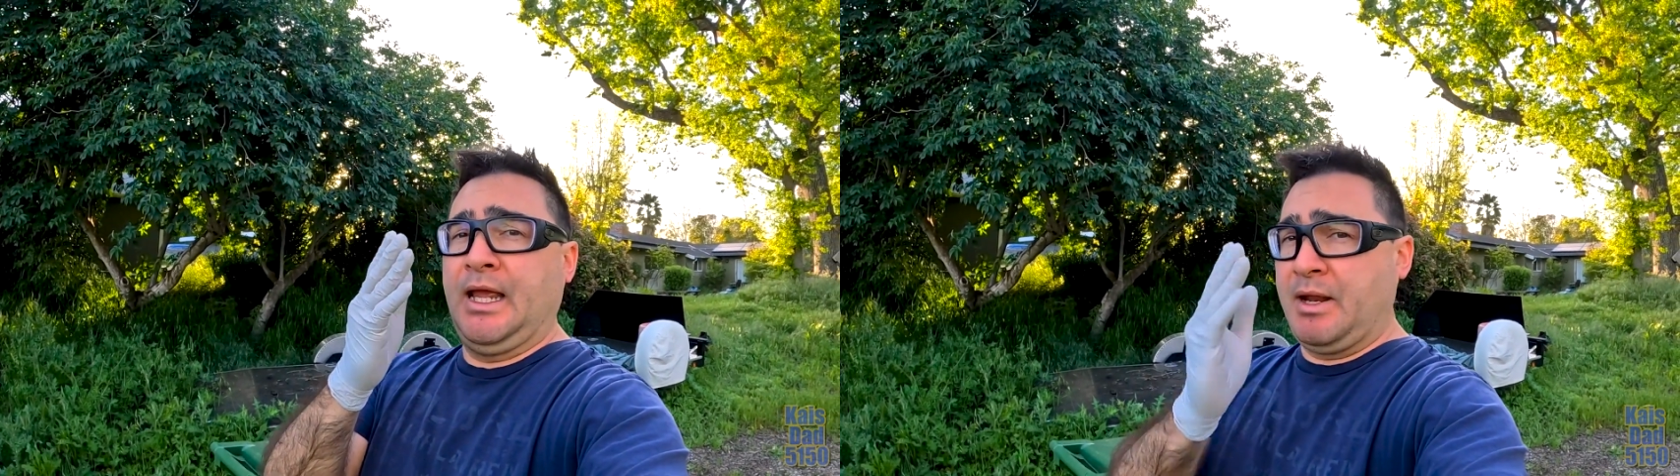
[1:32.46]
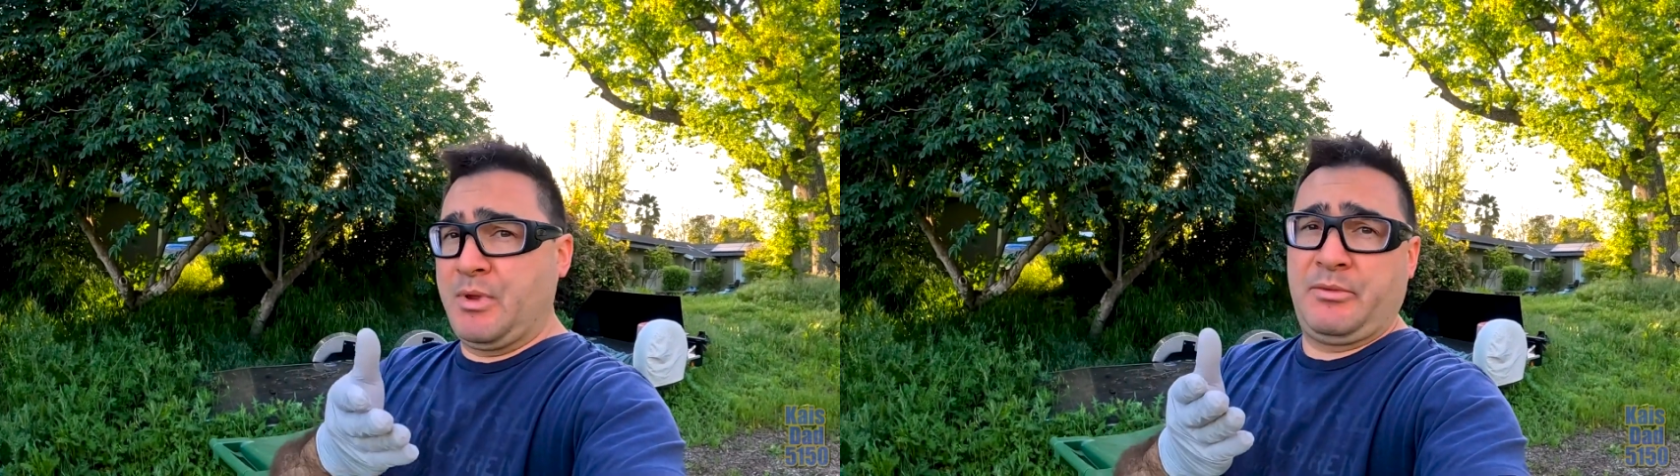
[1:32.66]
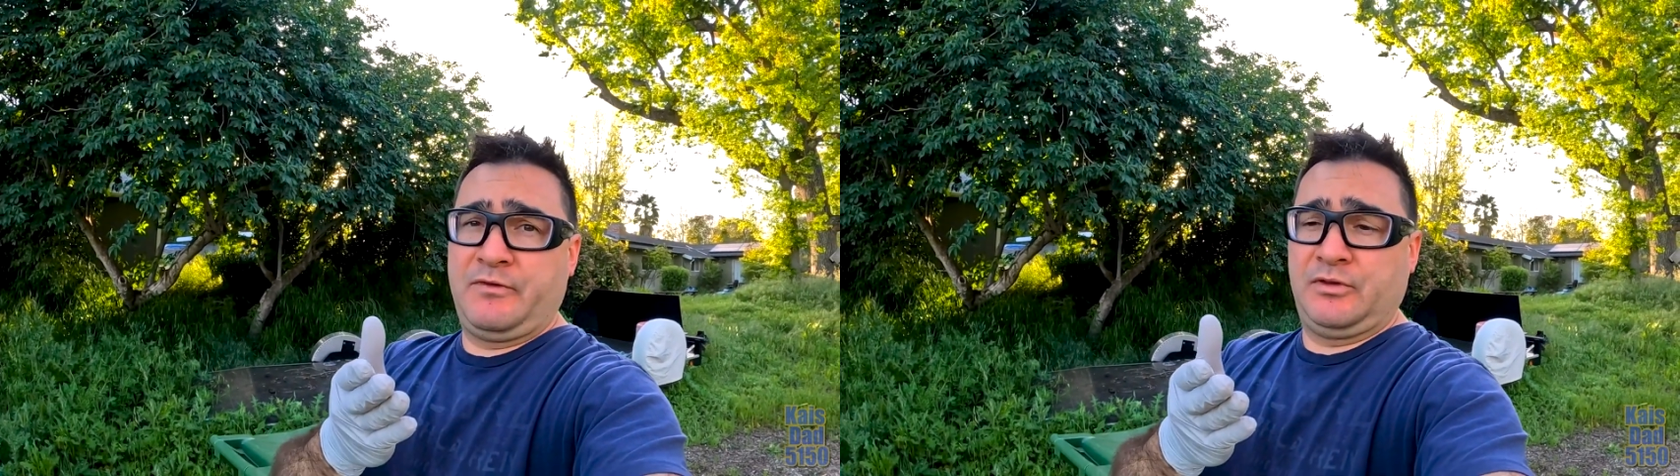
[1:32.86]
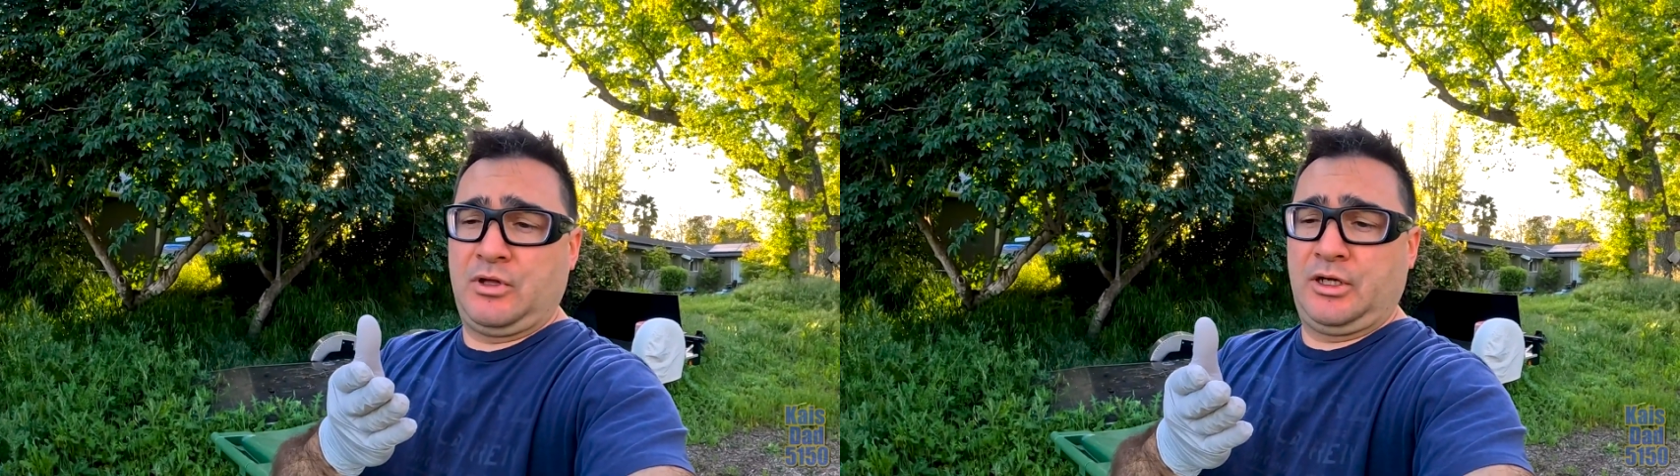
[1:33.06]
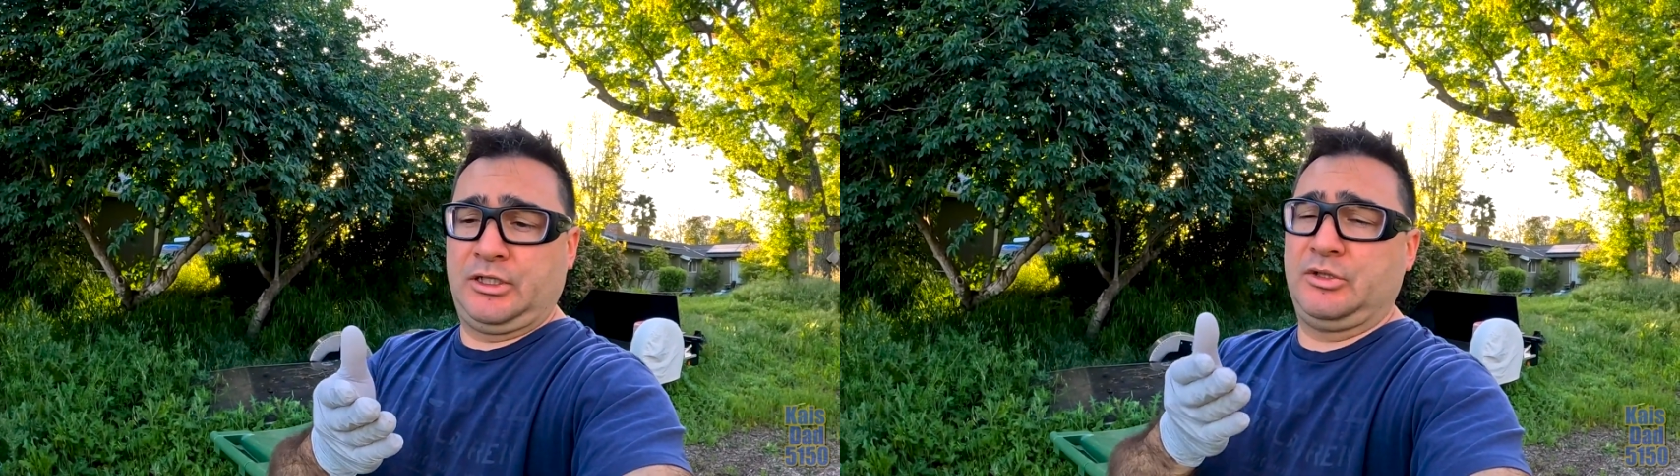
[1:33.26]
and maybe even
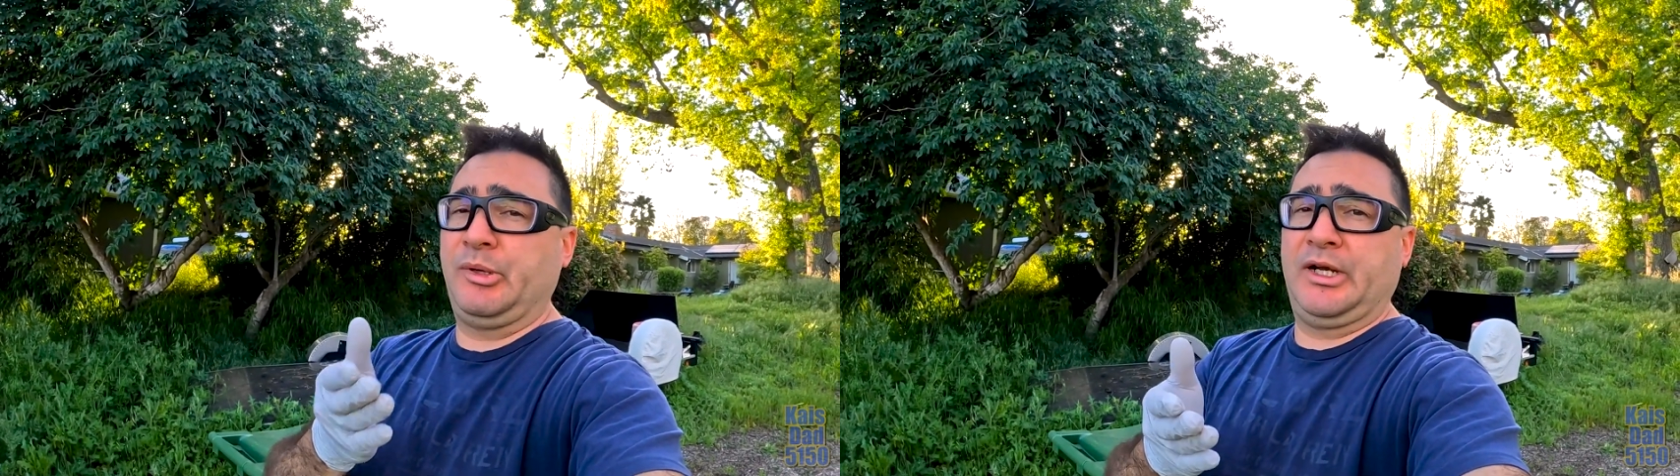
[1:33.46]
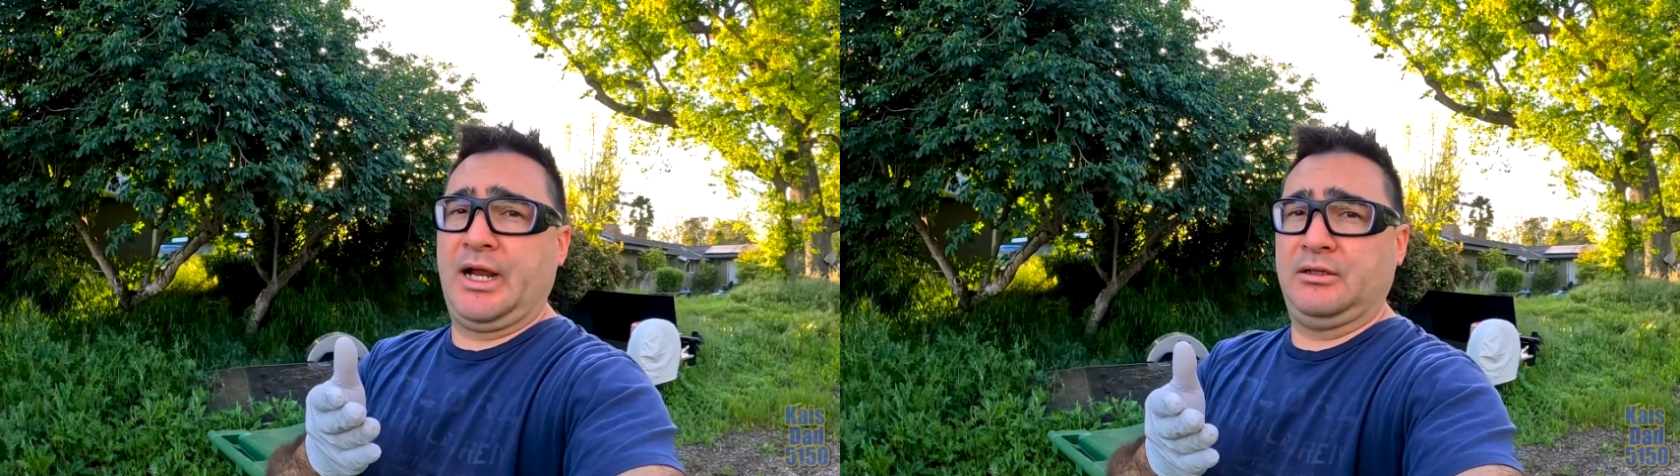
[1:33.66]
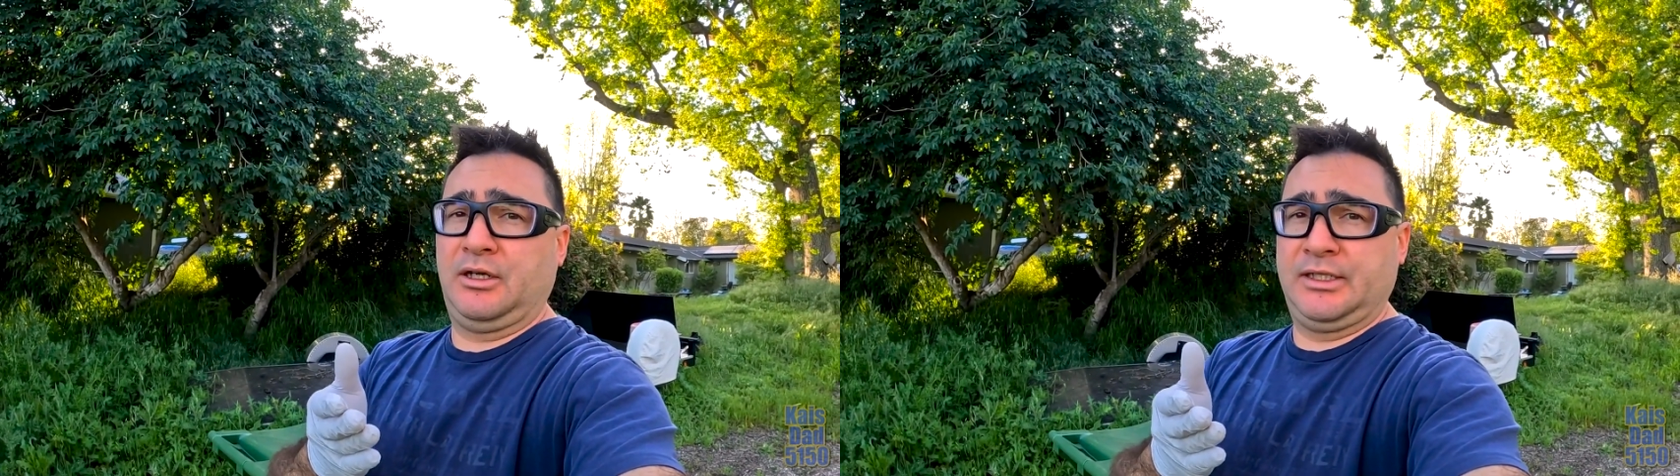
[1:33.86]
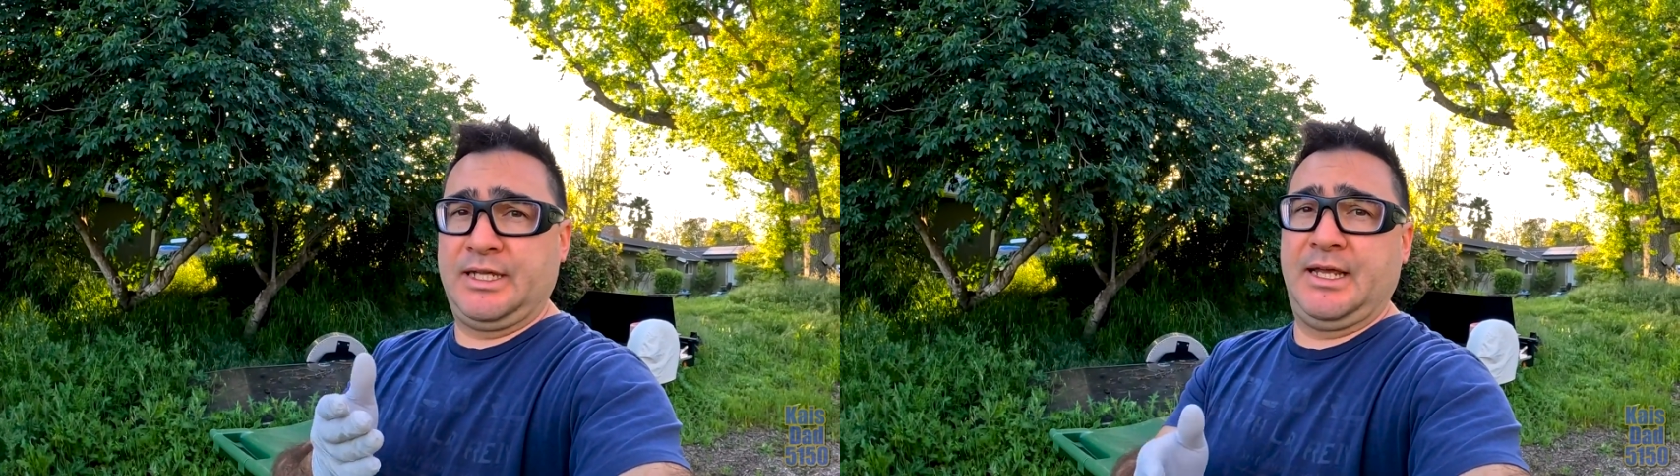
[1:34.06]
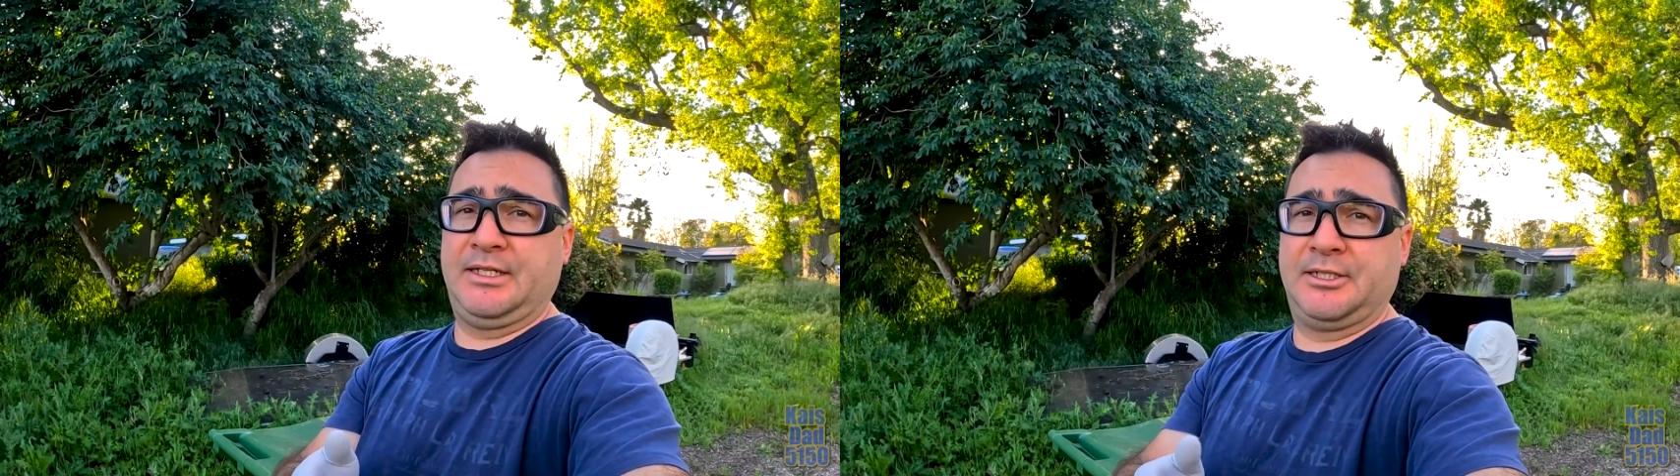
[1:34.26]
longer depending on how long it
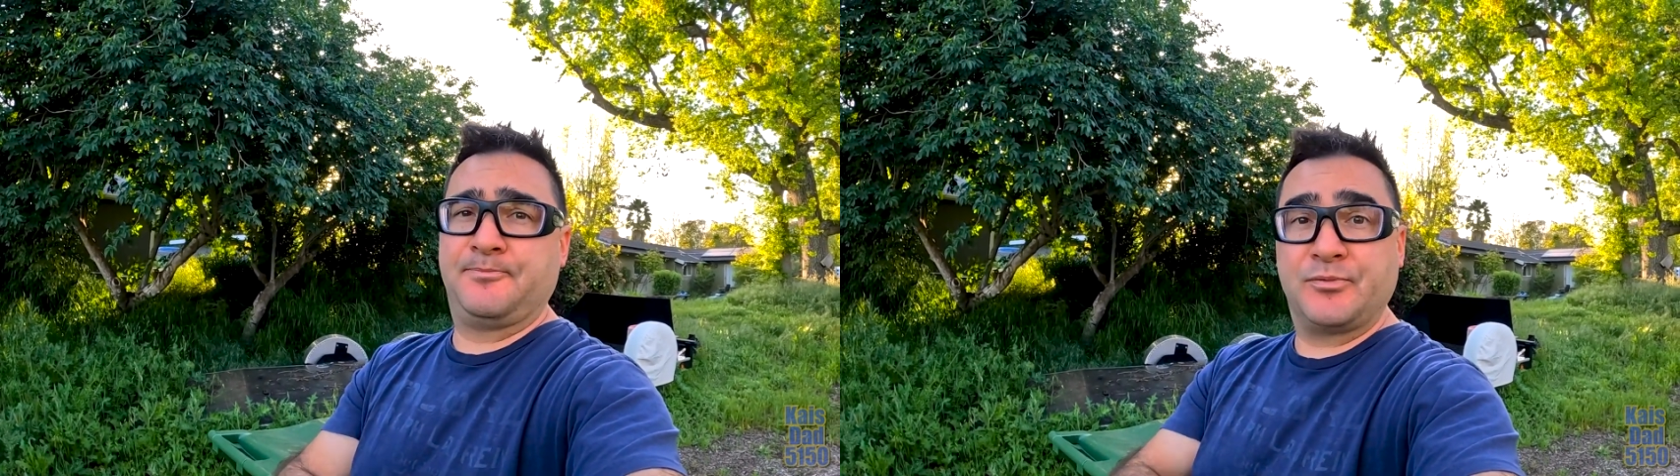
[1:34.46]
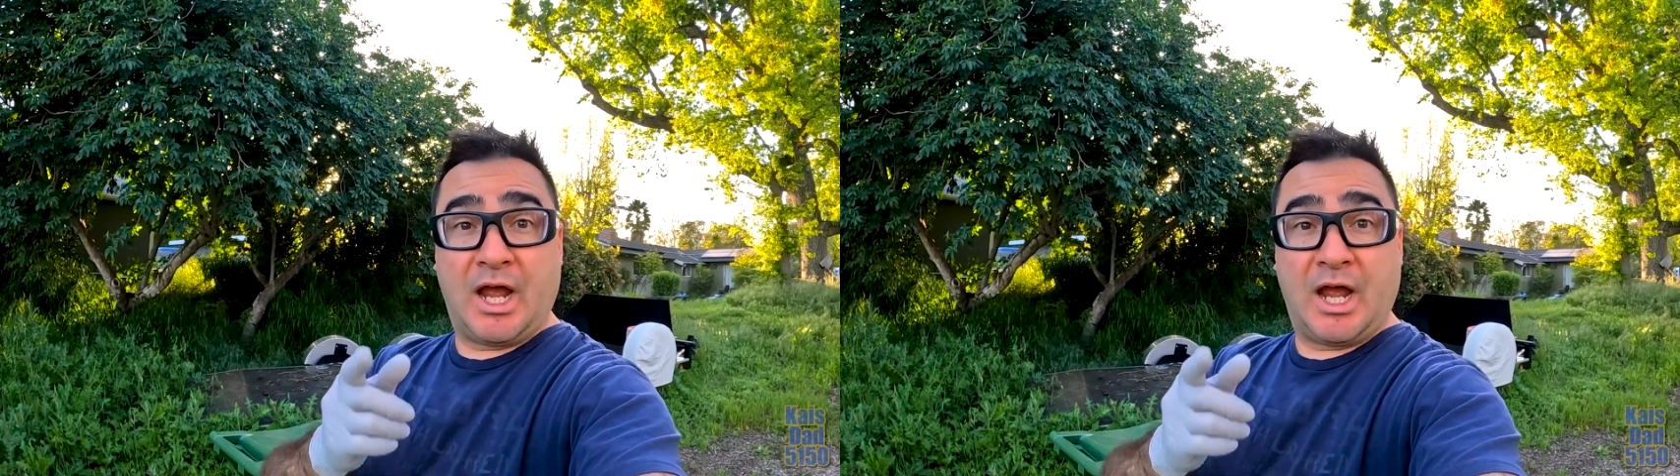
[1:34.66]
takes.